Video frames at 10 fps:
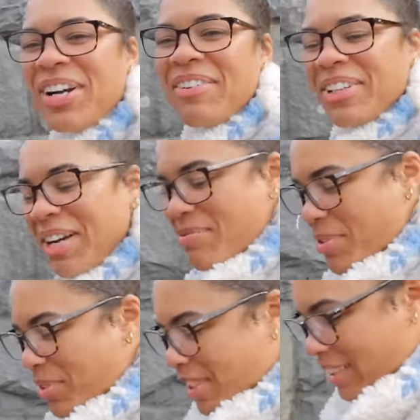driving up,
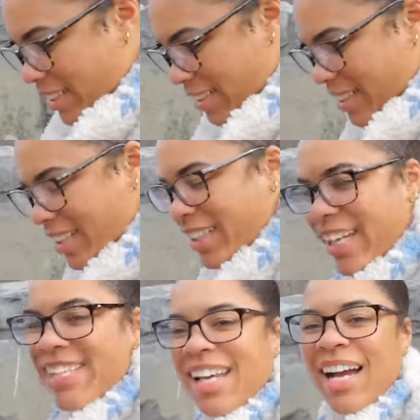we were listening to
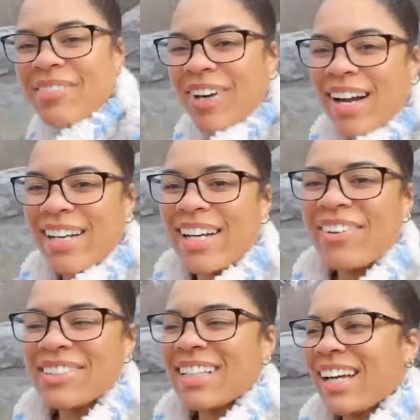like Zach Bryan, and I oh, was